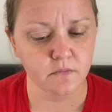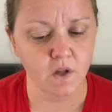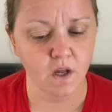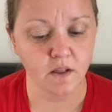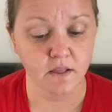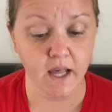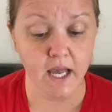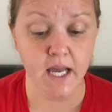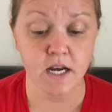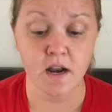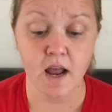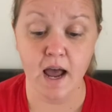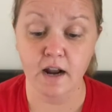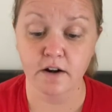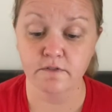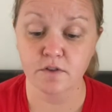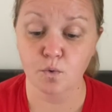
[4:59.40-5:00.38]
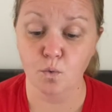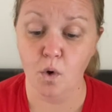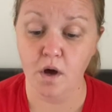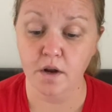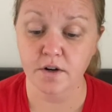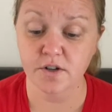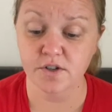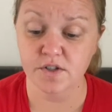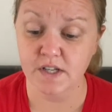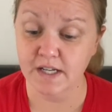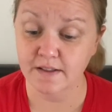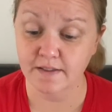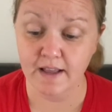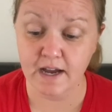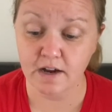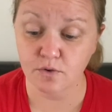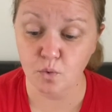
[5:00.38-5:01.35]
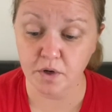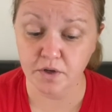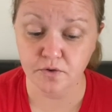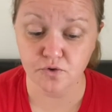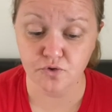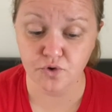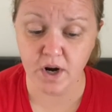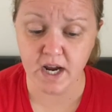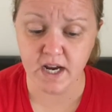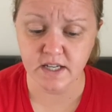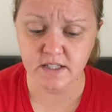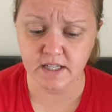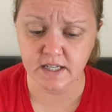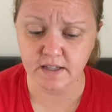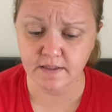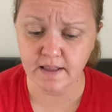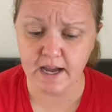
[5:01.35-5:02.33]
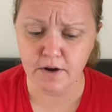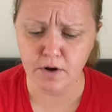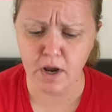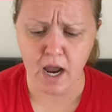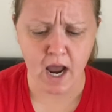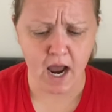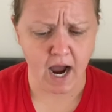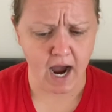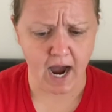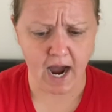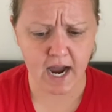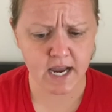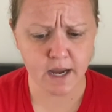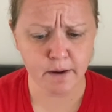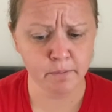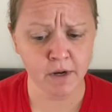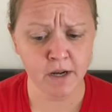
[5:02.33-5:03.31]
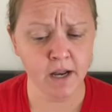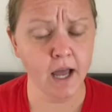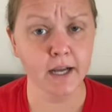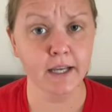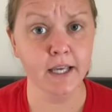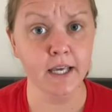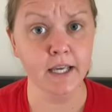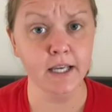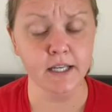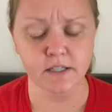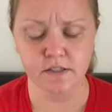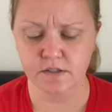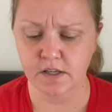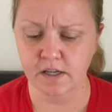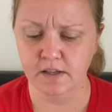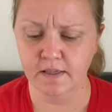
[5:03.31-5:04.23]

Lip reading: Then, out of the water, sing loud while you dry, sing loud, I am lucky, sing